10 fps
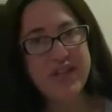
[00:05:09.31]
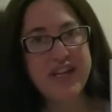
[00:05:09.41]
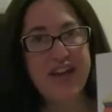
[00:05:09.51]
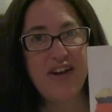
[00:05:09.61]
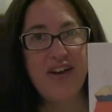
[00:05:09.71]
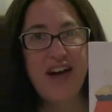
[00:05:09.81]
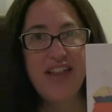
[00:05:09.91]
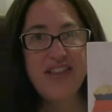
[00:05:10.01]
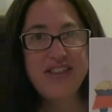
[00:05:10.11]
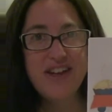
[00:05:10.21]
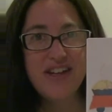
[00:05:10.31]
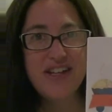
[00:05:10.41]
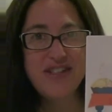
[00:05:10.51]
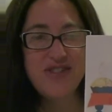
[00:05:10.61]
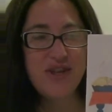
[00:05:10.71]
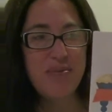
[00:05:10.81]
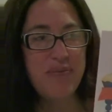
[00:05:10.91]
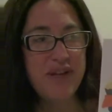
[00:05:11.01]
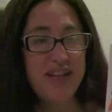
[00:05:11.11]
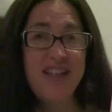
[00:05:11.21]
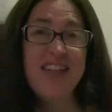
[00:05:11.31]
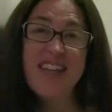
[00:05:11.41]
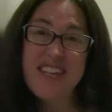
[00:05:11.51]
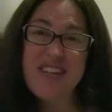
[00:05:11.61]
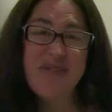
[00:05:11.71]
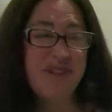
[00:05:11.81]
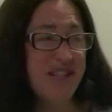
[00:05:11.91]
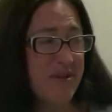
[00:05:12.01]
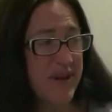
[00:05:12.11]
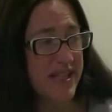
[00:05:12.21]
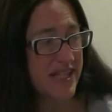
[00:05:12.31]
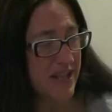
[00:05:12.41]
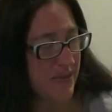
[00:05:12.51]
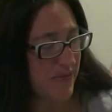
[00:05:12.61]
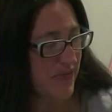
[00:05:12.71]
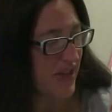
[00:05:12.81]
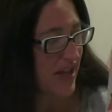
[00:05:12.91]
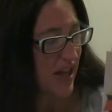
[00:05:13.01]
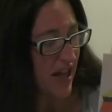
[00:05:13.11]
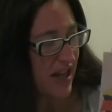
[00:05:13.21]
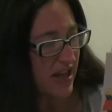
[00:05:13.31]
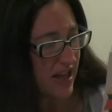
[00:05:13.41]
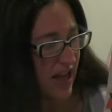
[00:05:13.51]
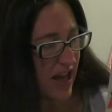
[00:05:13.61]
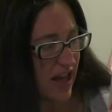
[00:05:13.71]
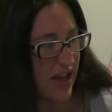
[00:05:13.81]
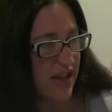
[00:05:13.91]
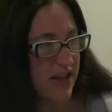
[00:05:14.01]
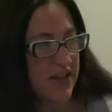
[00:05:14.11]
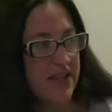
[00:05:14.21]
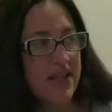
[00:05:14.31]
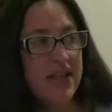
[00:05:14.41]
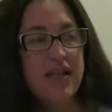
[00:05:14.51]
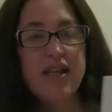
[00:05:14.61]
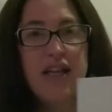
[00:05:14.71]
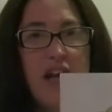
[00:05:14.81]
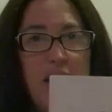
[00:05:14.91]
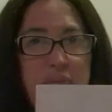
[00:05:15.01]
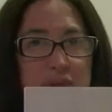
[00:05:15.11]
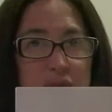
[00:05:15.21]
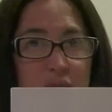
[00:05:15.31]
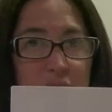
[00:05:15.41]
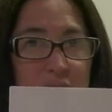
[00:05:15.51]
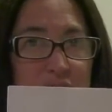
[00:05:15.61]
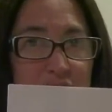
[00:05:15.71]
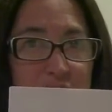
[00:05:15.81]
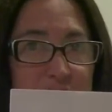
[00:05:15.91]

Look how high the doggy is jumping. He really wants them. And K is kept away from